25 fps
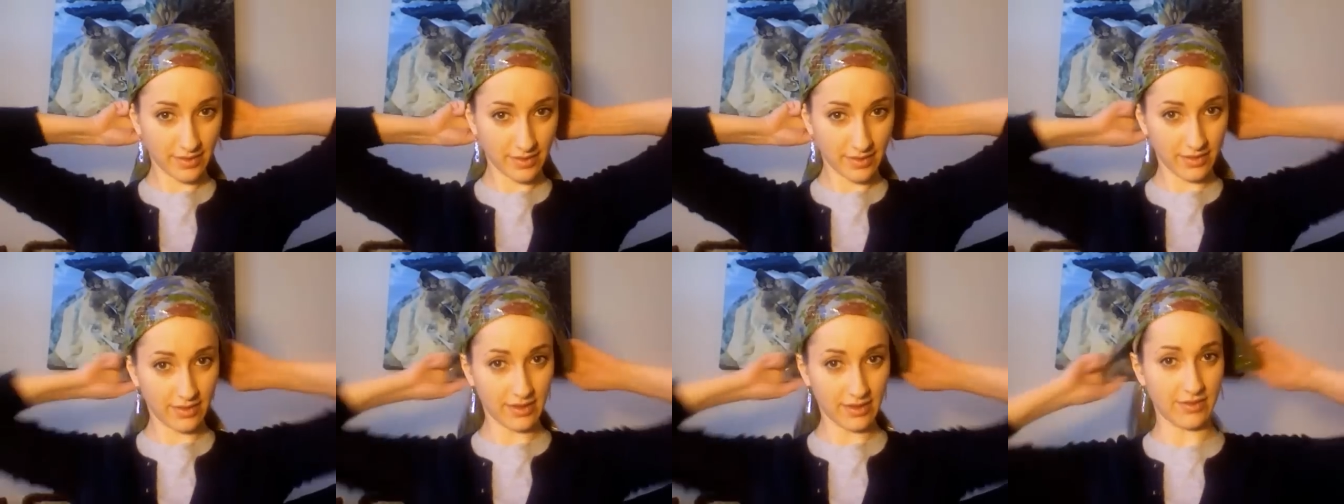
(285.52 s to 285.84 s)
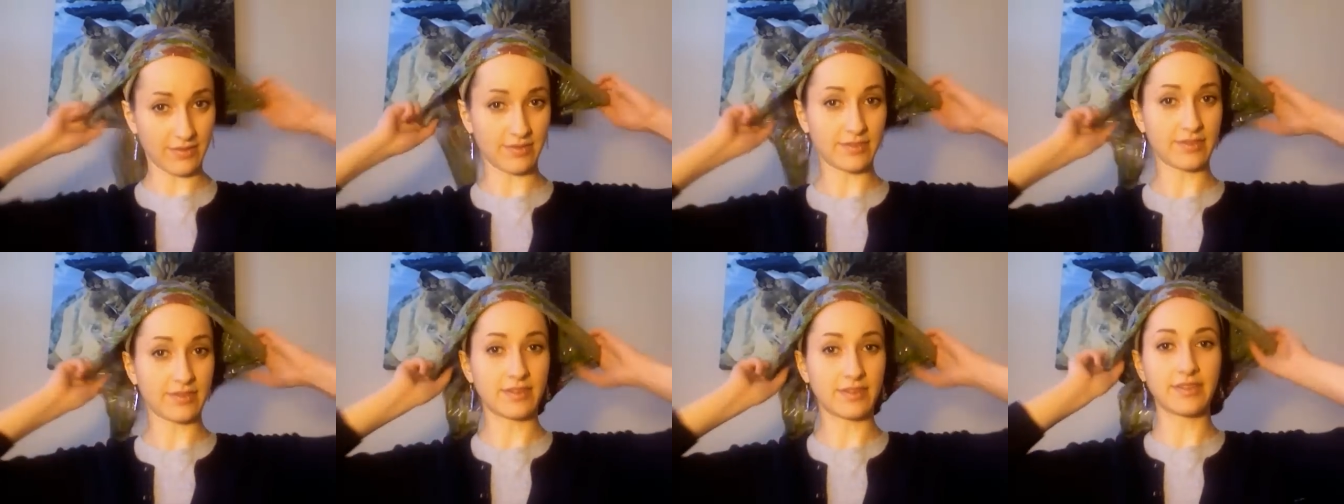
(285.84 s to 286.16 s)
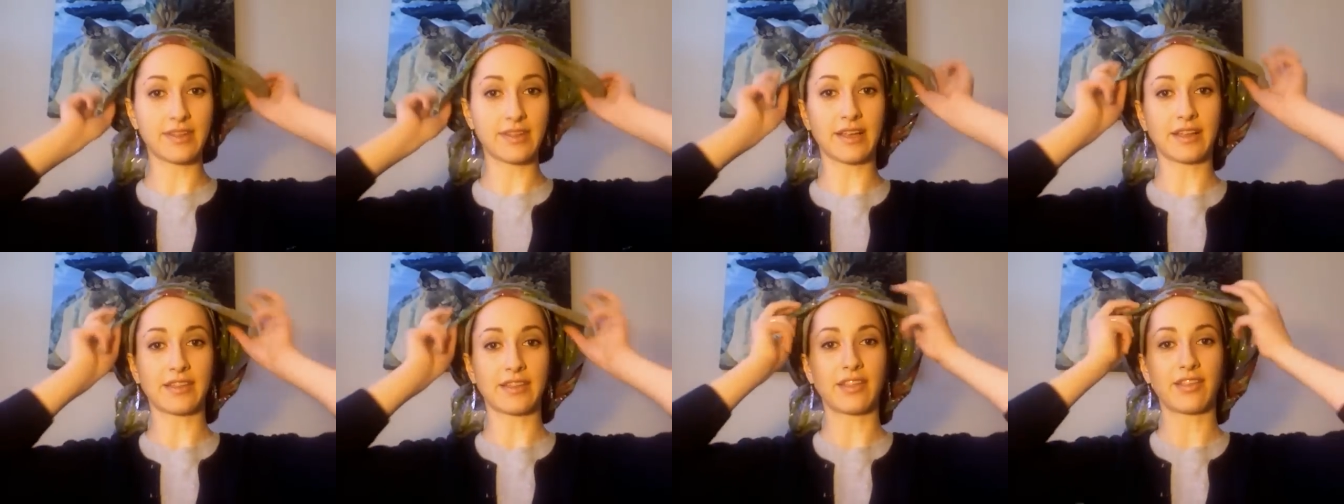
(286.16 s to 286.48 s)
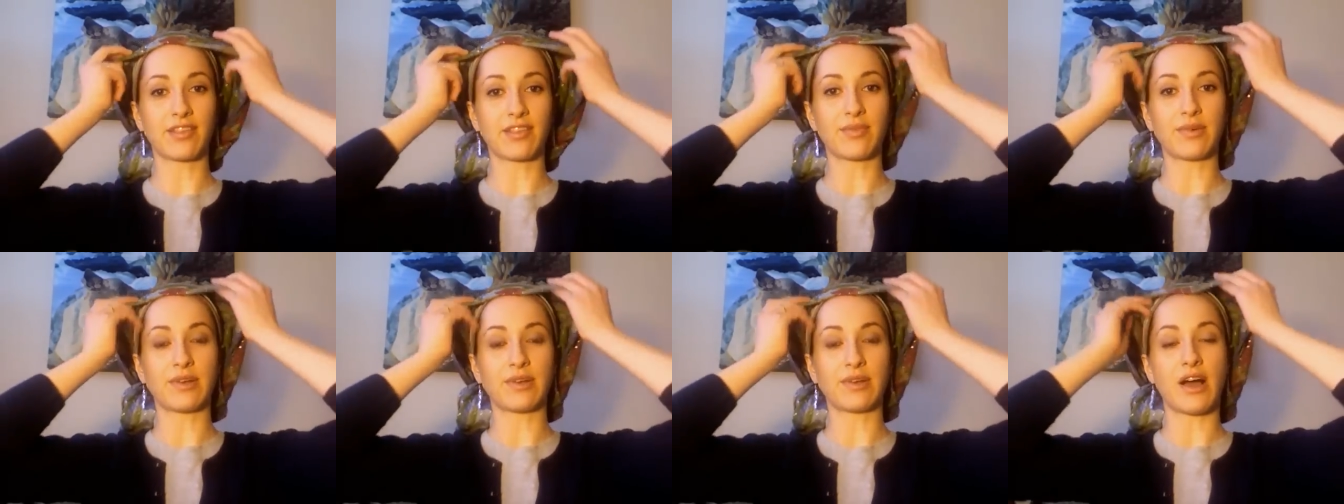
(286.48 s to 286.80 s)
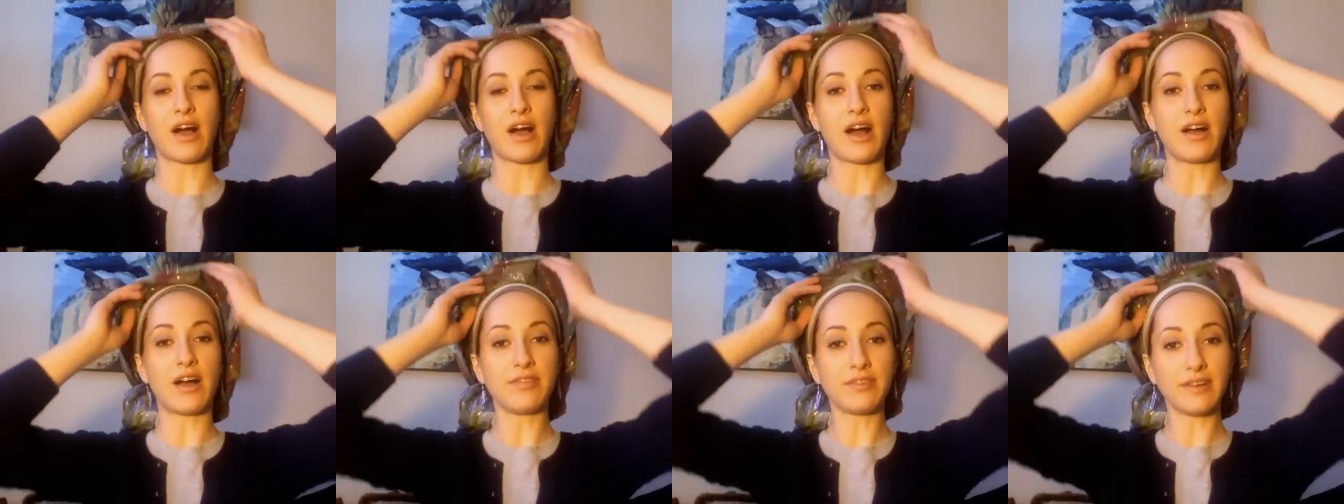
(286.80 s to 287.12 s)
so take this one
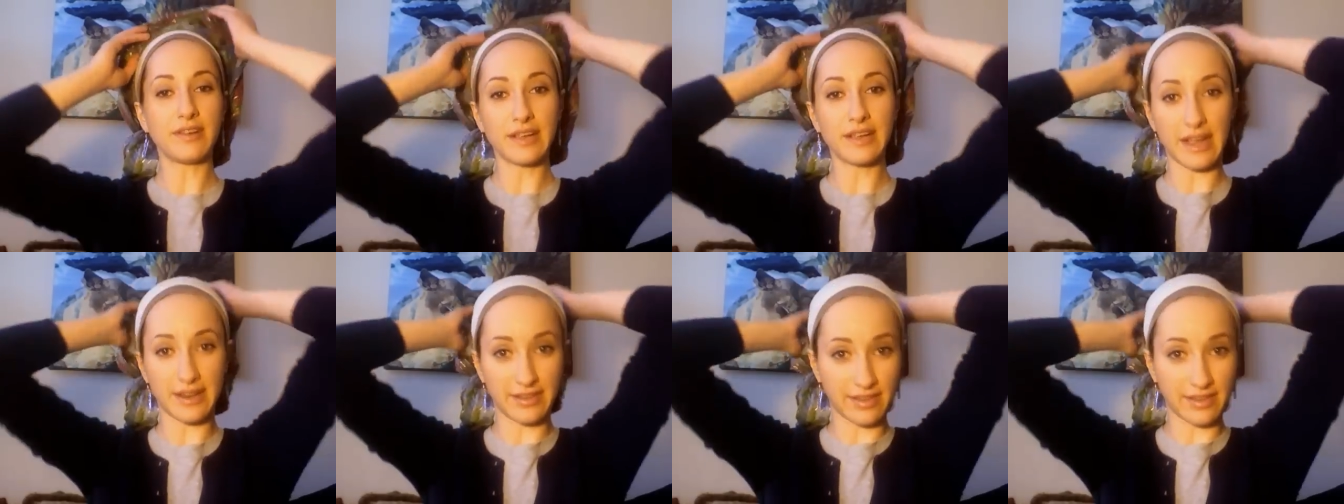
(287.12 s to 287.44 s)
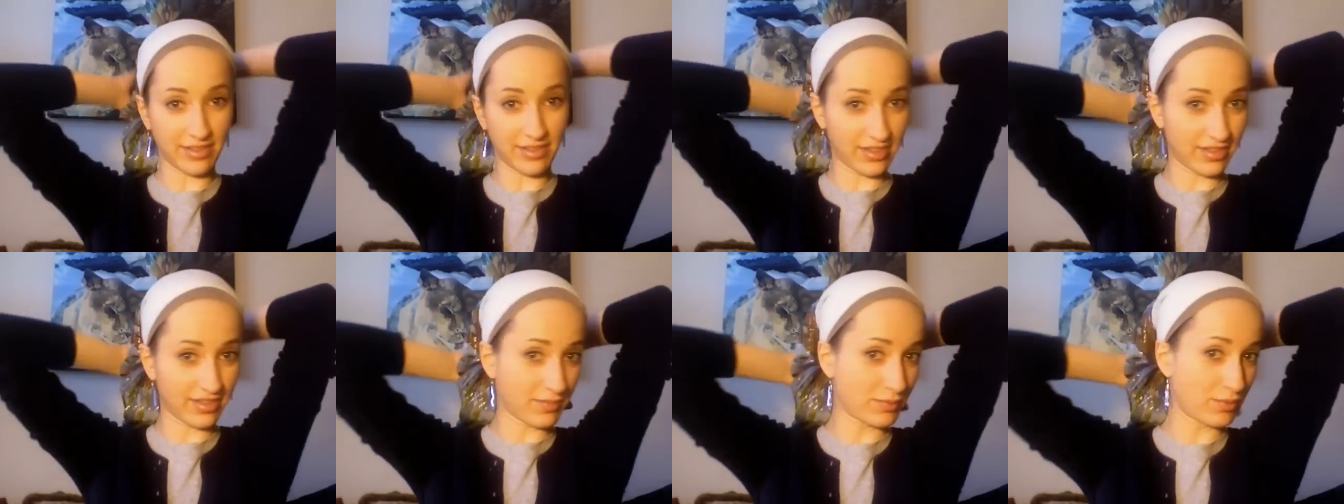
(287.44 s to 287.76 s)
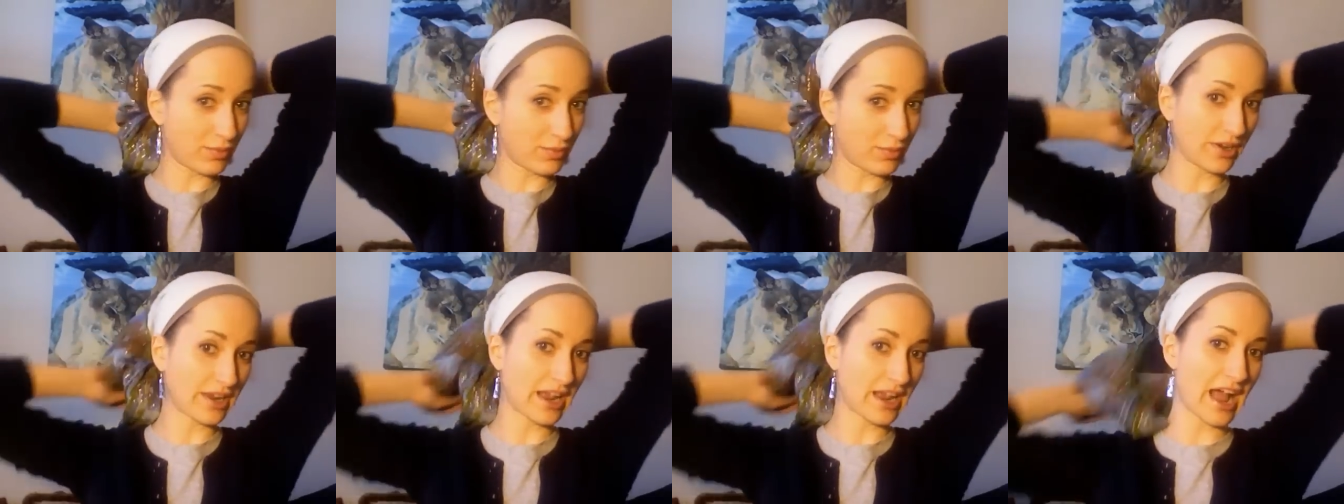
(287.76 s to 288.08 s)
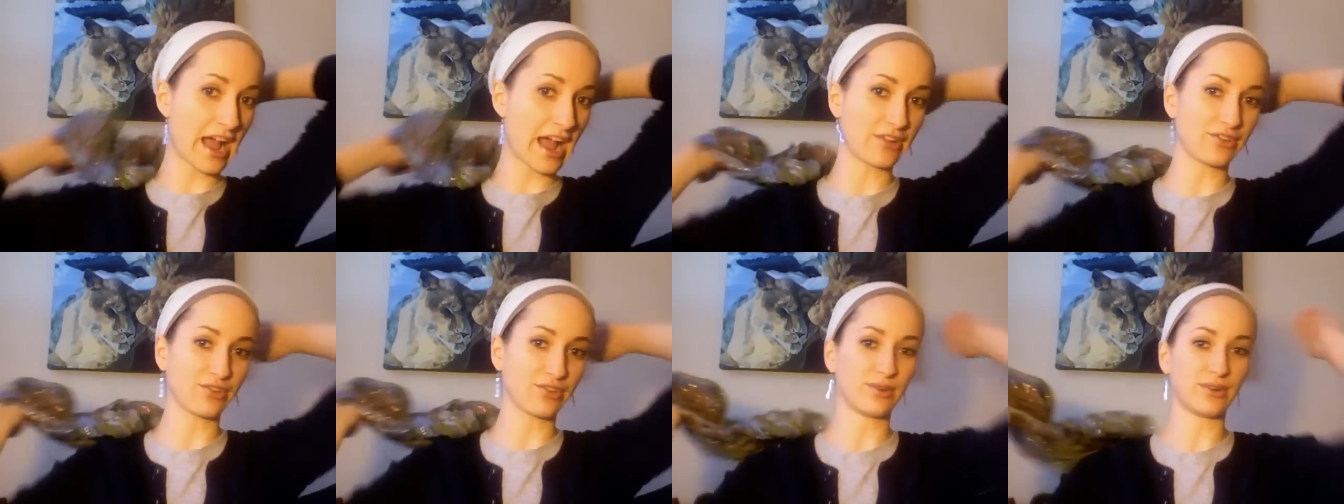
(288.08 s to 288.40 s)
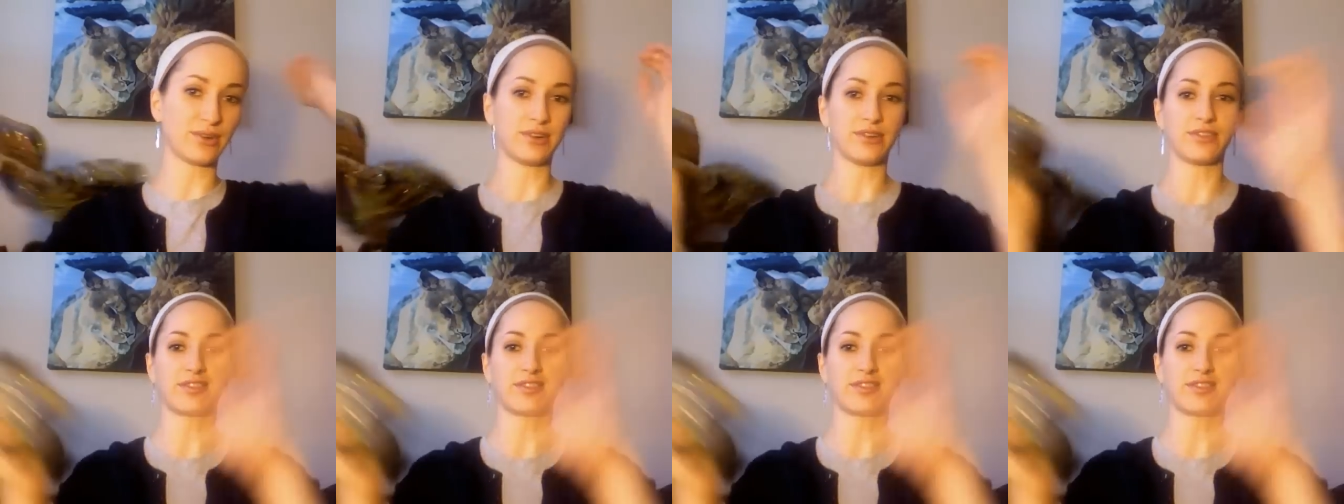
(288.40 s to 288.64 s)
off. Again, this is a more casual